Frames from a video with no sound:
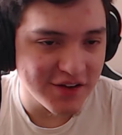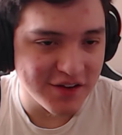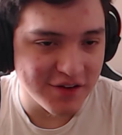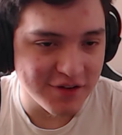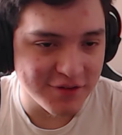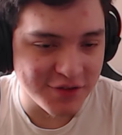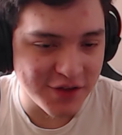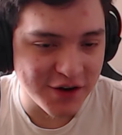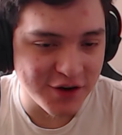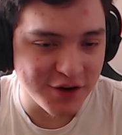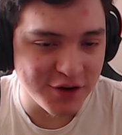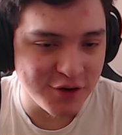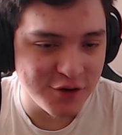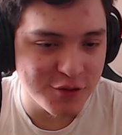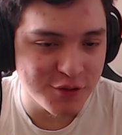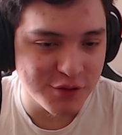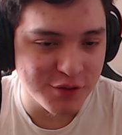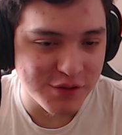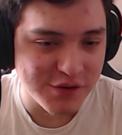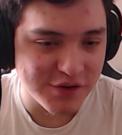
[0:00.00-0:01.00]
if they
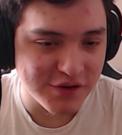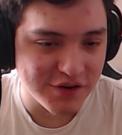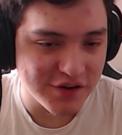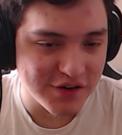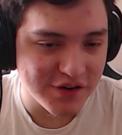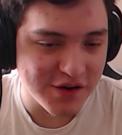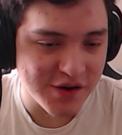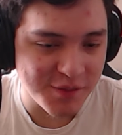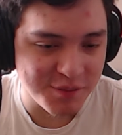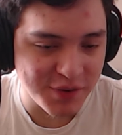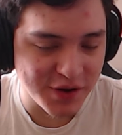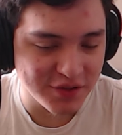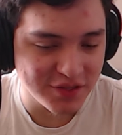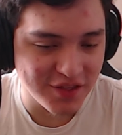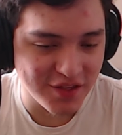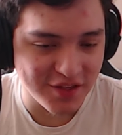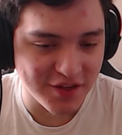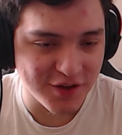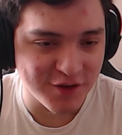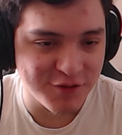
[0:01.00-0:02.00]
knew about
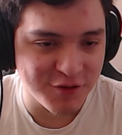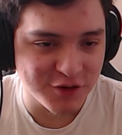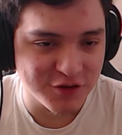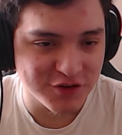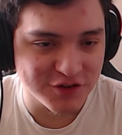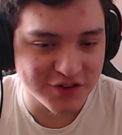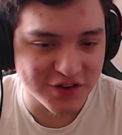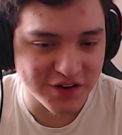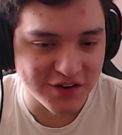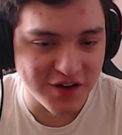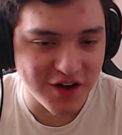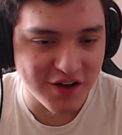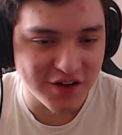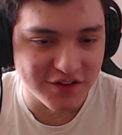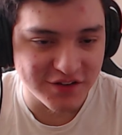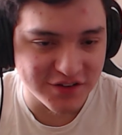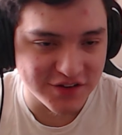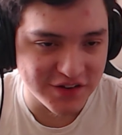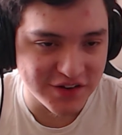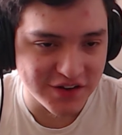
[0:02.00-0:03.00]
this like future
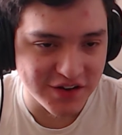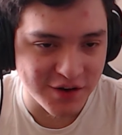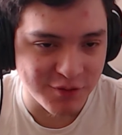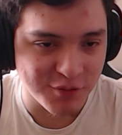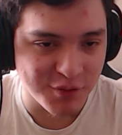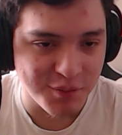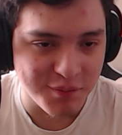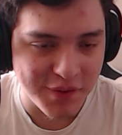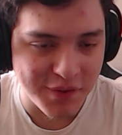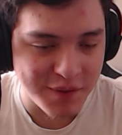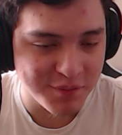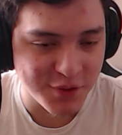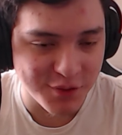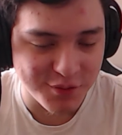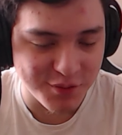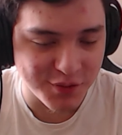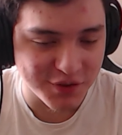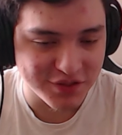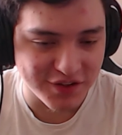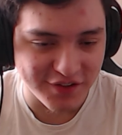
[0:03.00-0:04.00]
technology and remembered
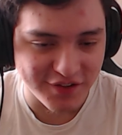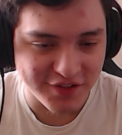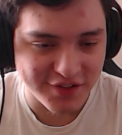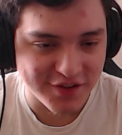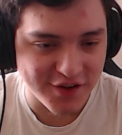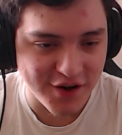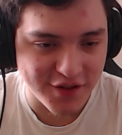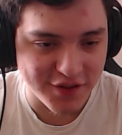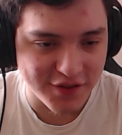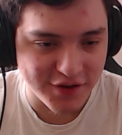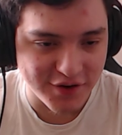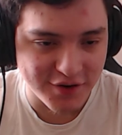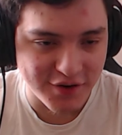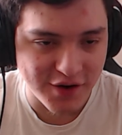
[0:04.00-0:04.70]
what they saw, they